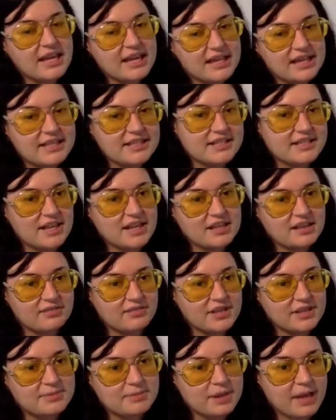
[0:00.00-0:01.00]
inside the
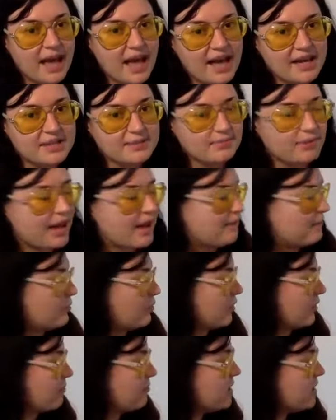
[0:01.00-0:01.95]
Facebook ads platform.